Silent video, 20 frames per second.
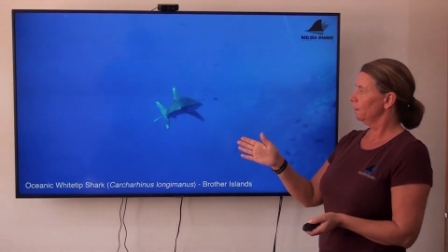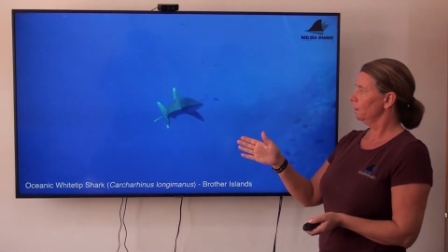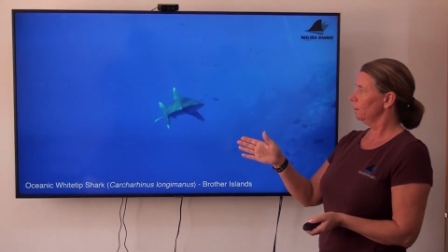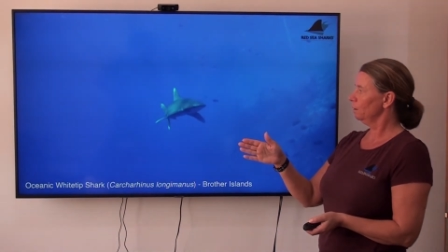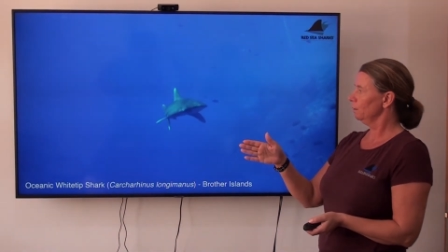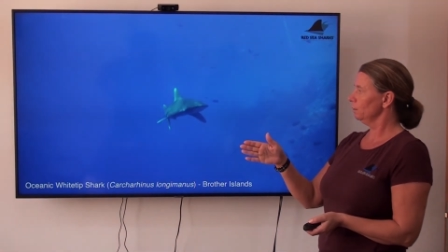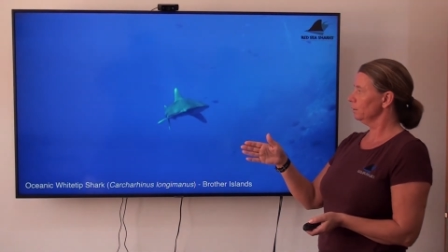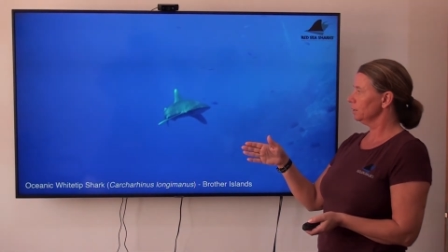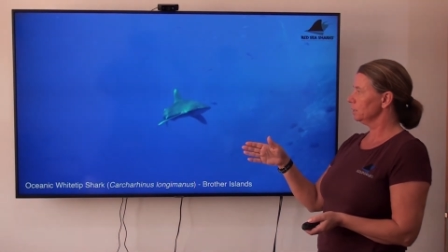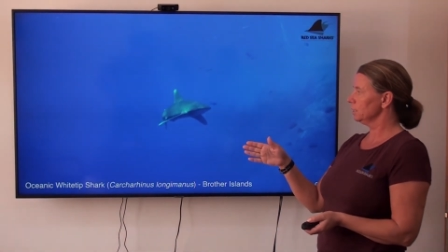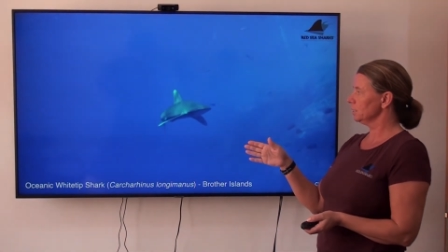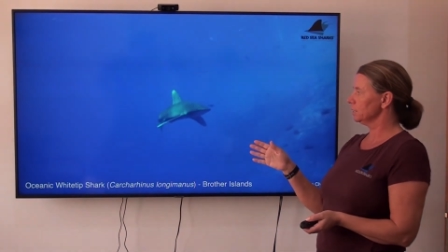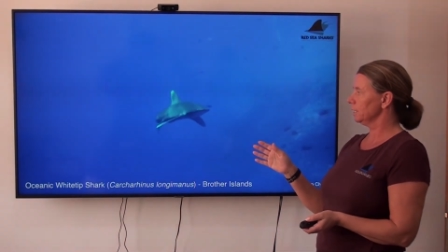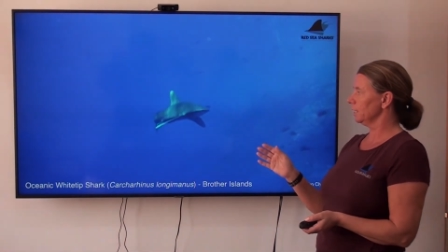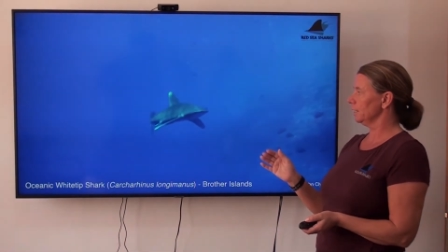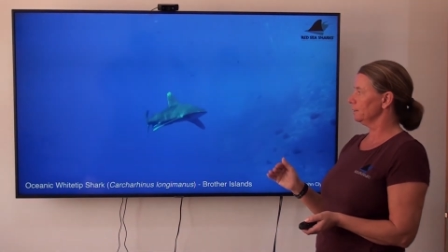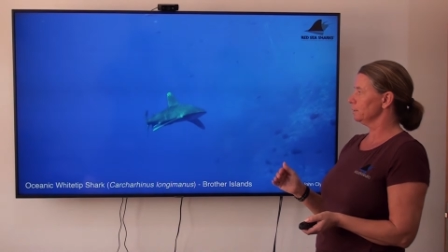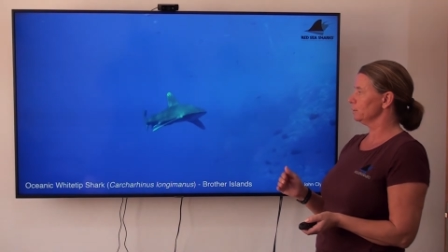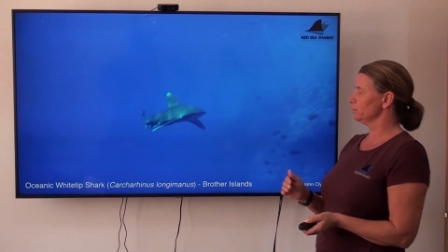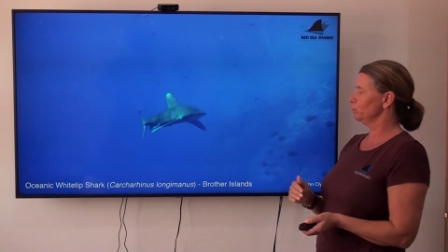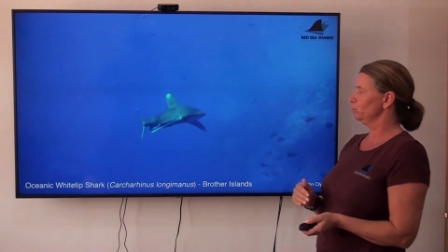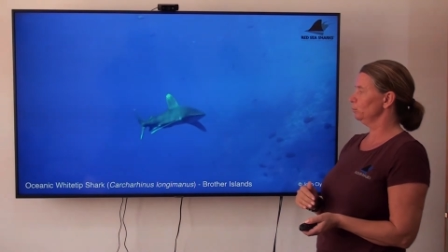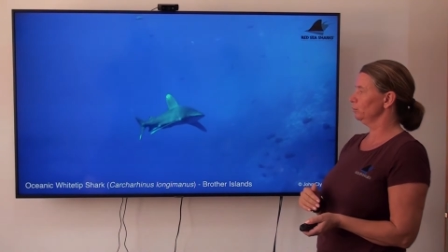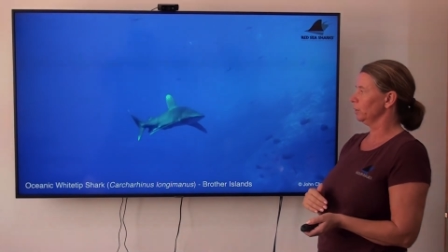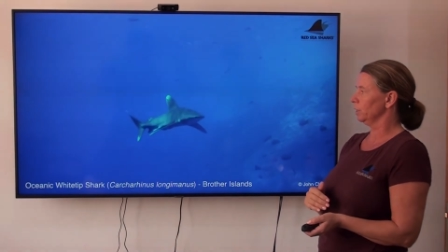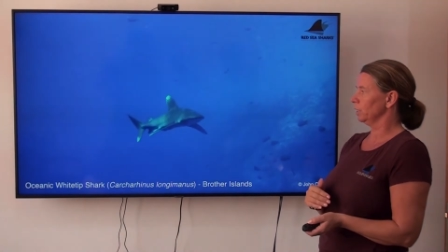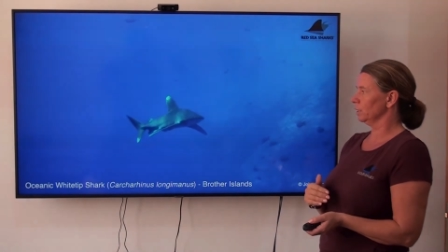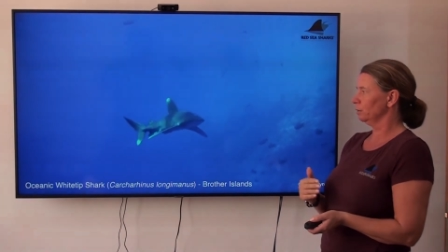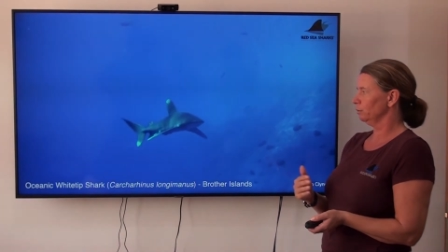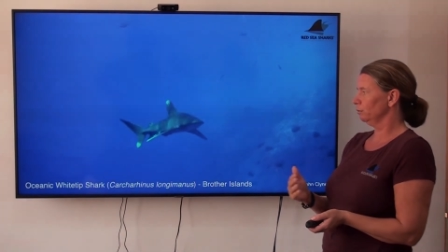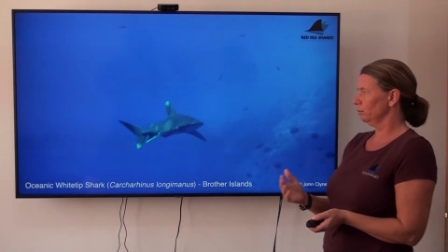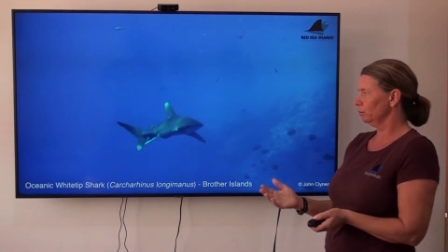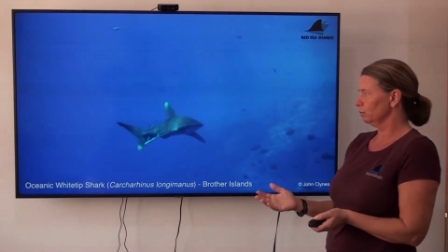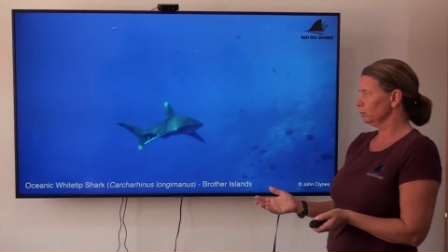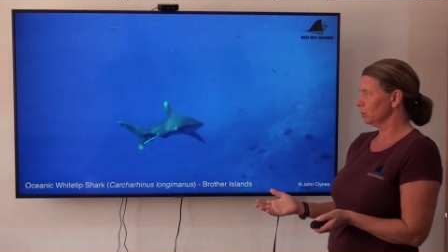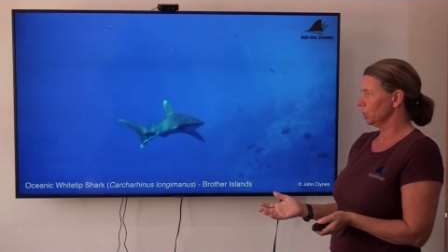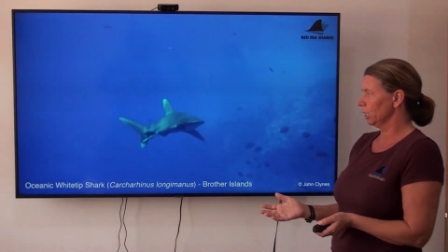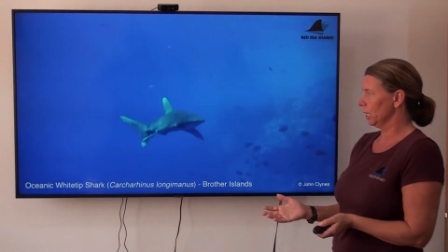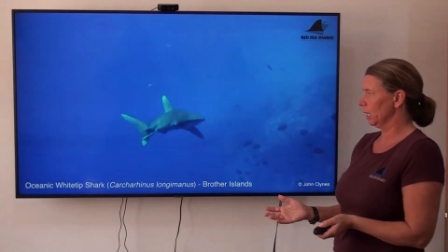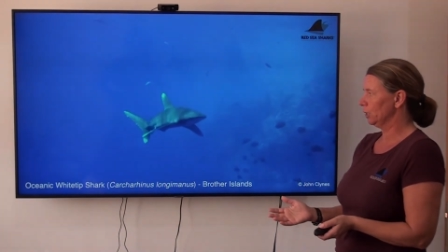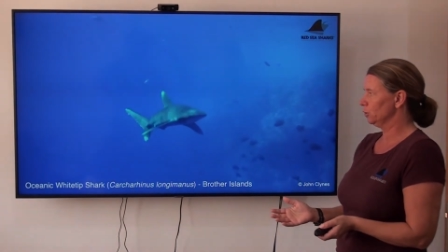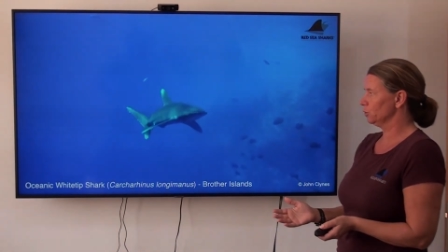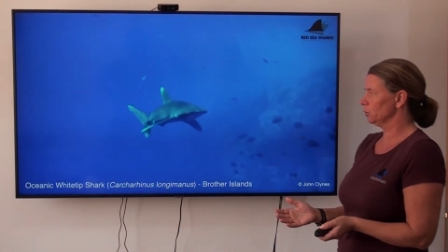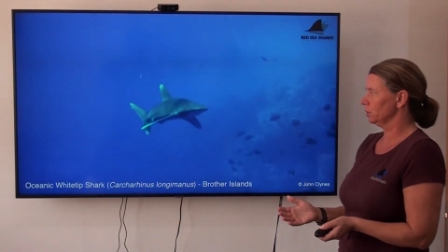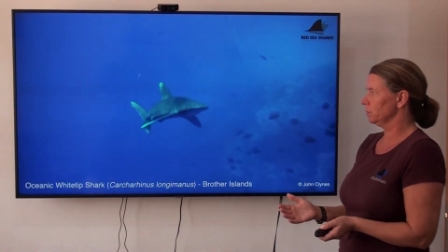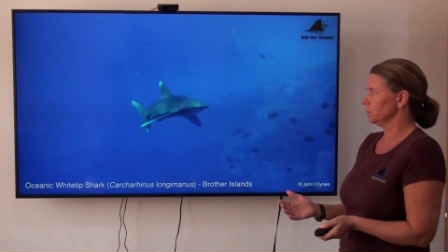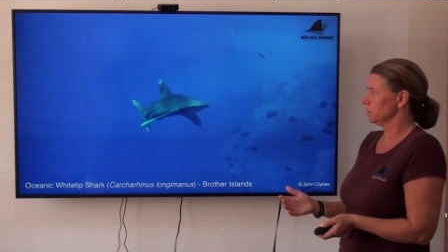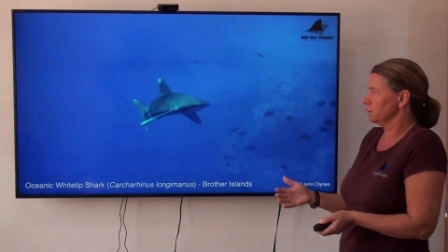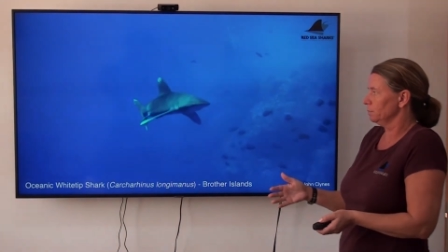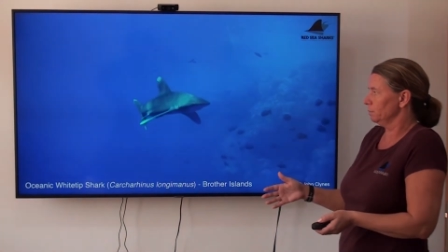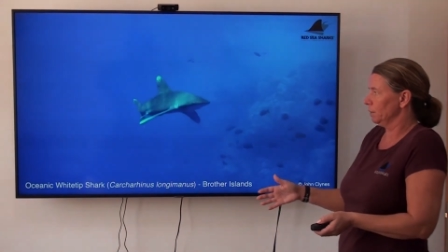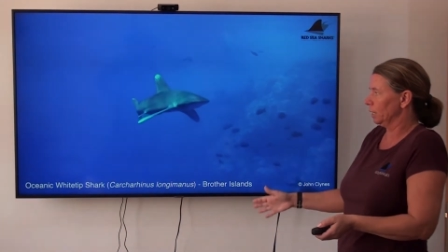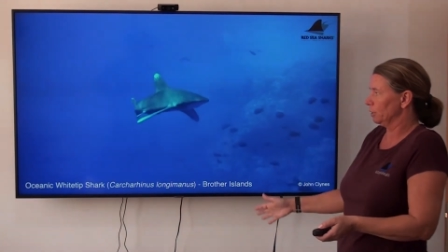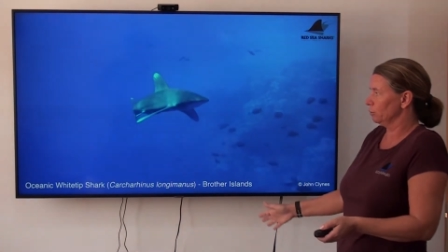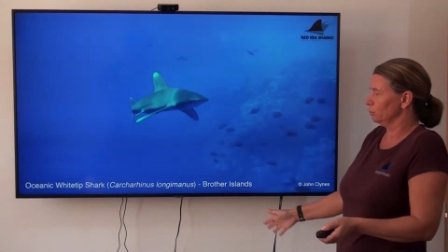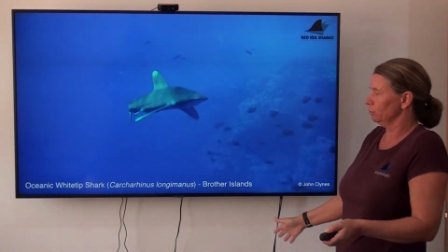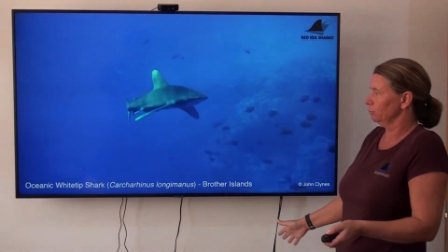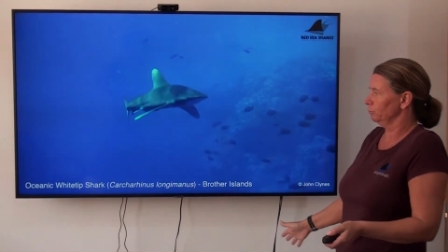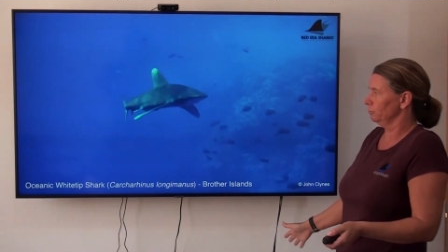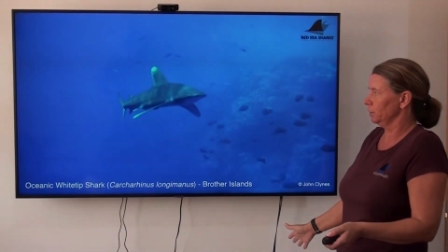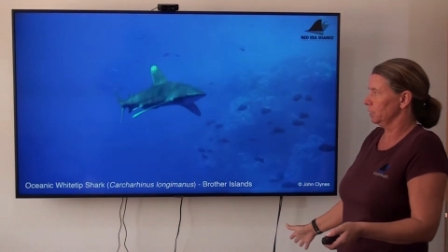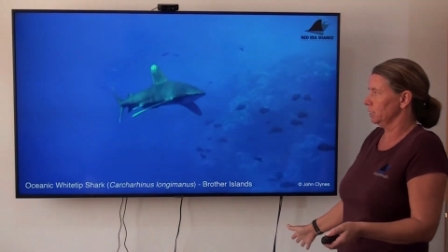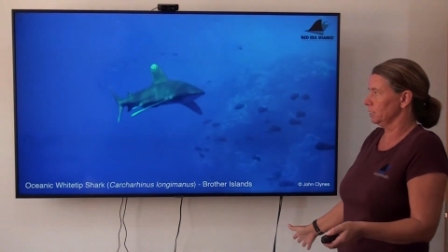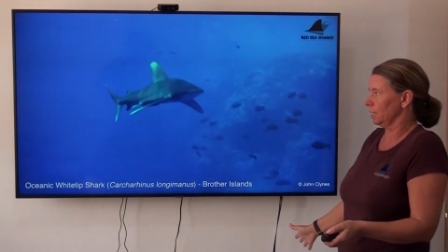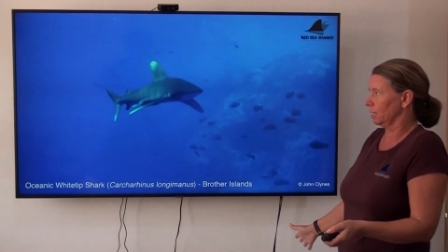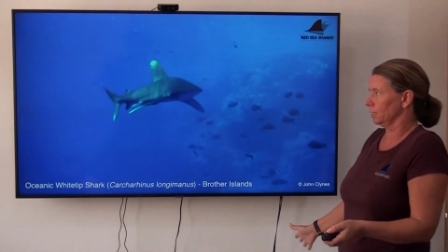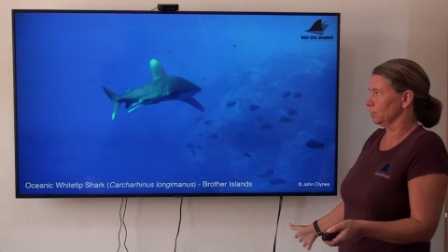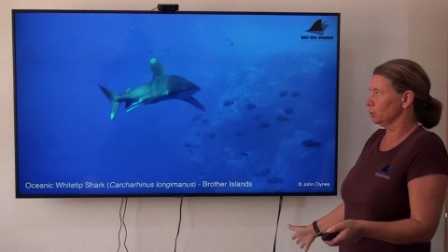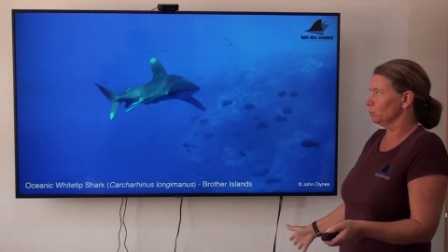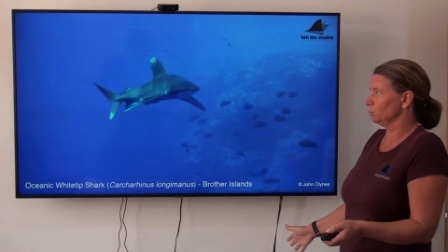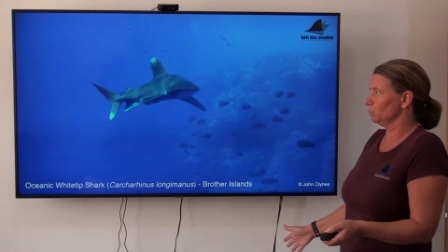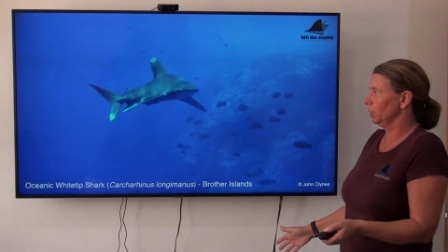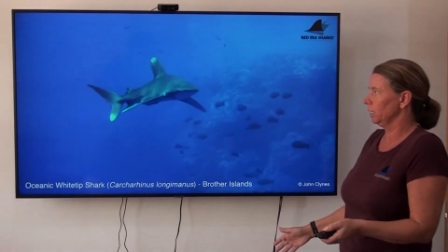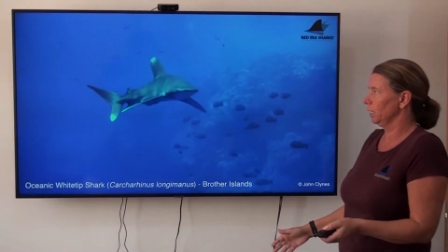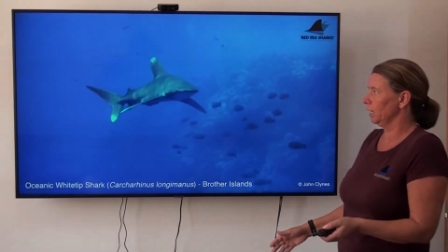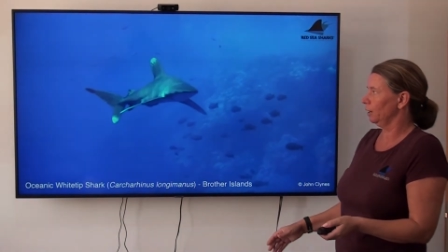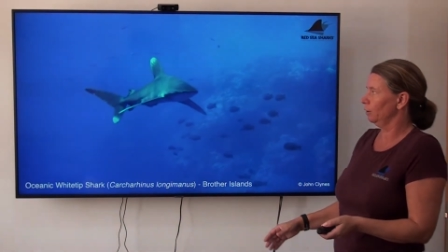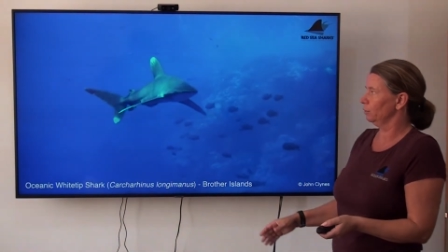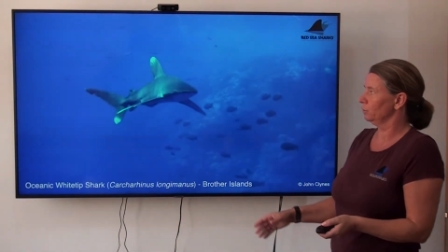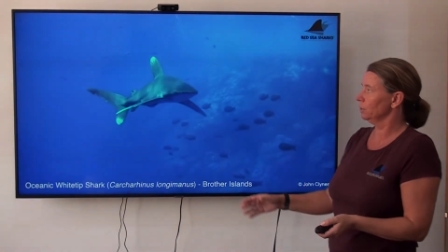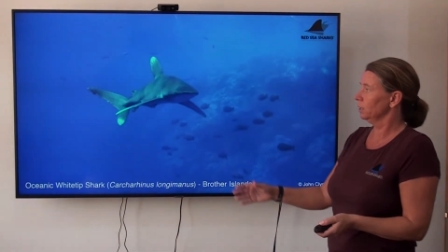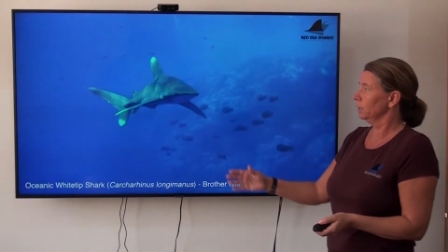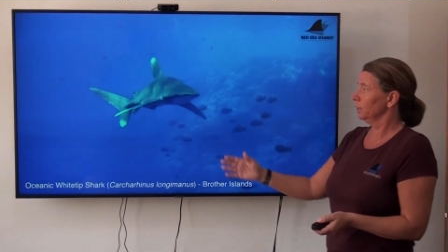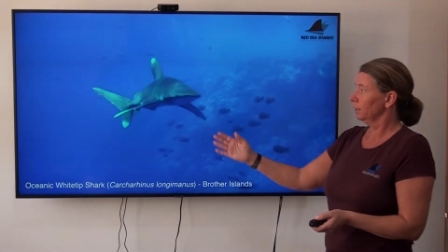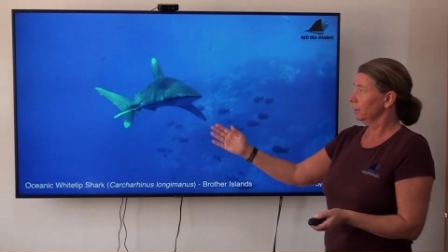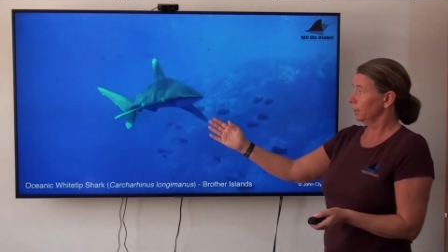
only the tail is moving, no changes, pectoral fins are spread out.